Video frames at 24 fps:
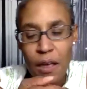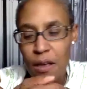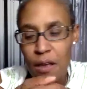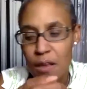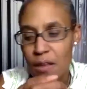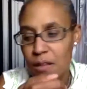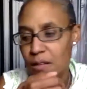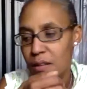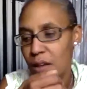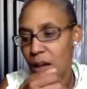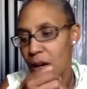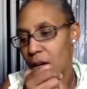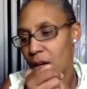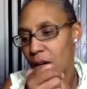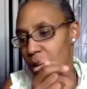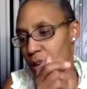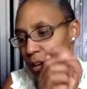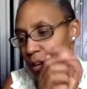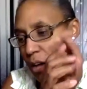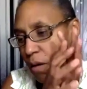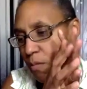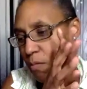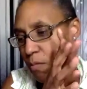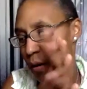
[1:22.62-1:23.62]
So,
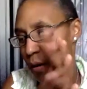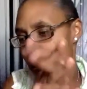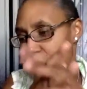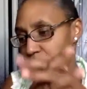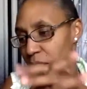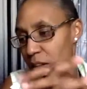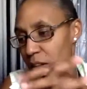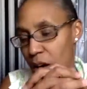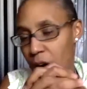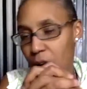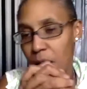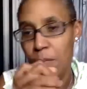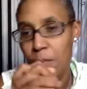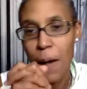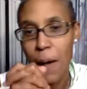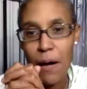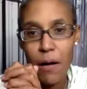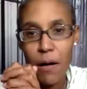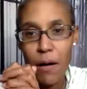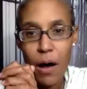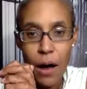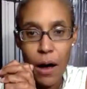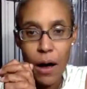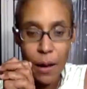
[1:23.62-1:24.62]
we're going to talk
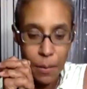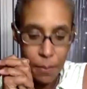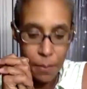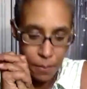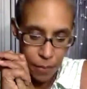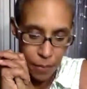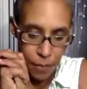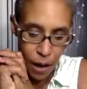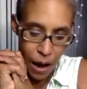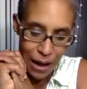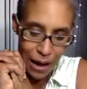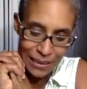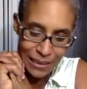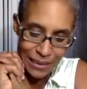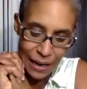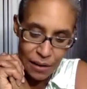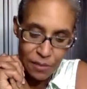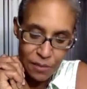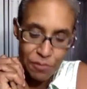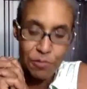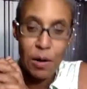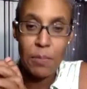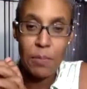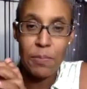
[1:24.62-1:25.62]
about
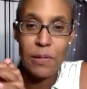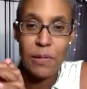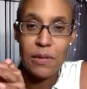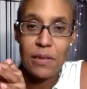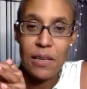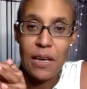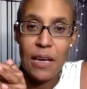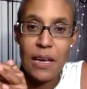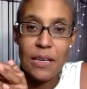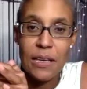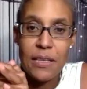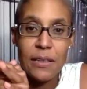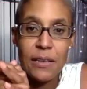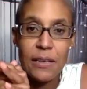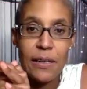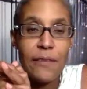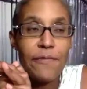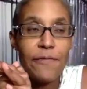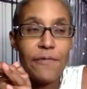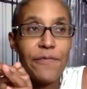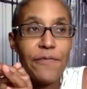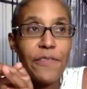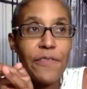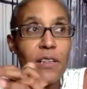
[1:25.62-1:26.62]
online reputation.
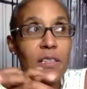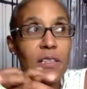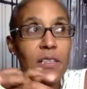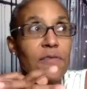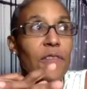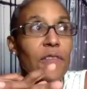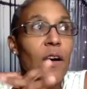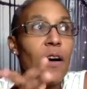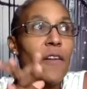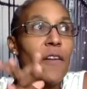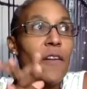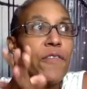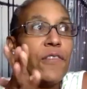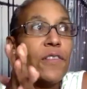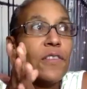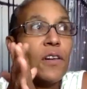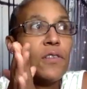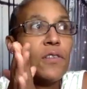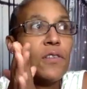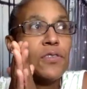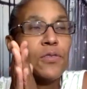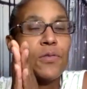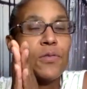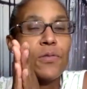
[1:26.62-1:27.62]
And first of all, for
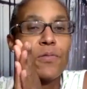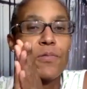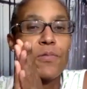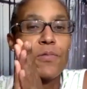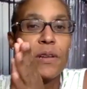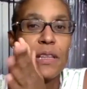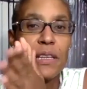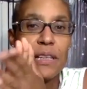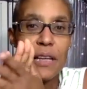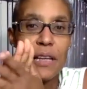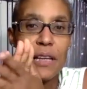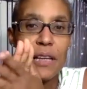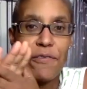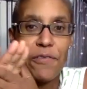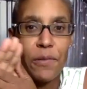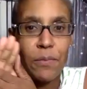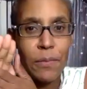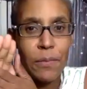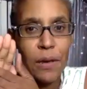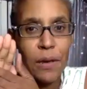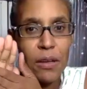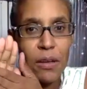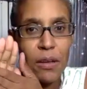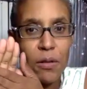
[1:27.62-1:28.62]
those who are really not
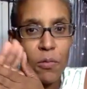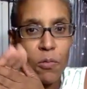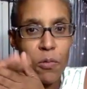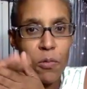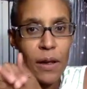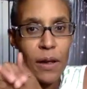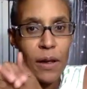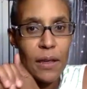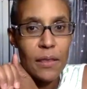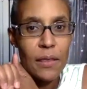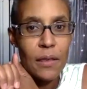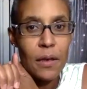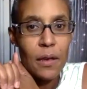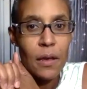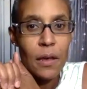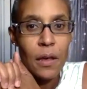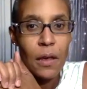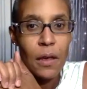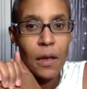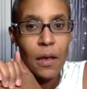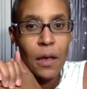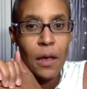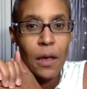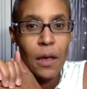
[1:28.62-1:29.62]
familiar with,
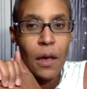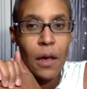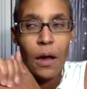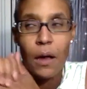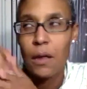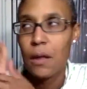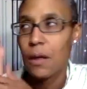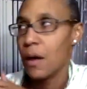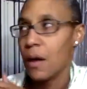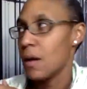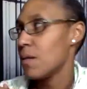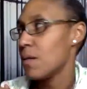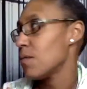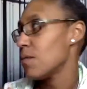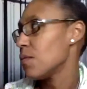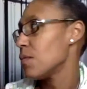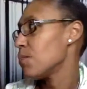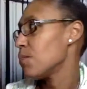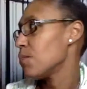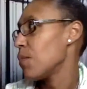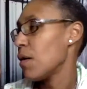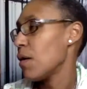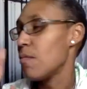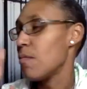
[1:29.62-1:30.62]
you got to
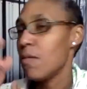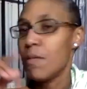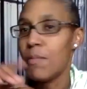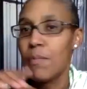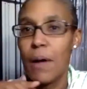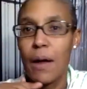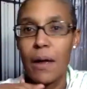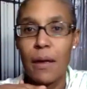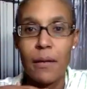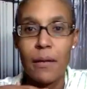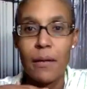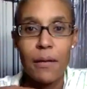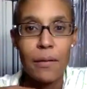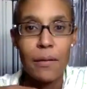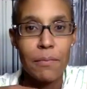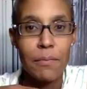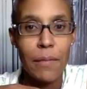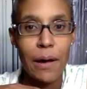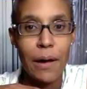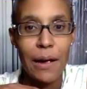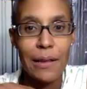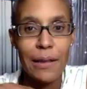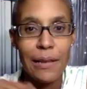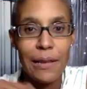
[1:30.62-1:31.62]
bear with my
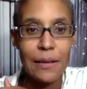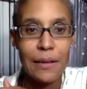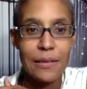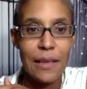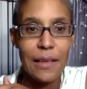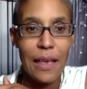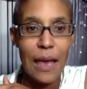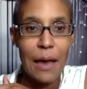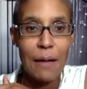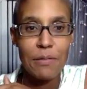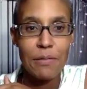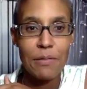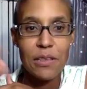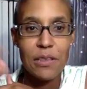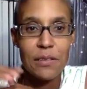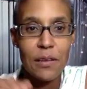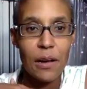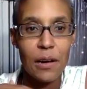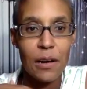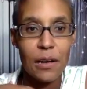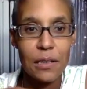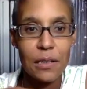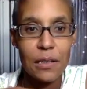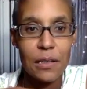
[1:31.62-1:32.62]
Alexa app. She's
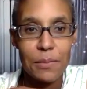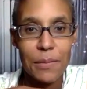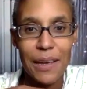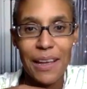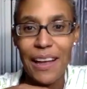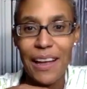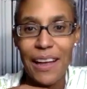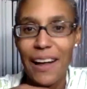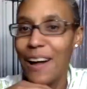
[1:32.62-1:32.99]
talking to me.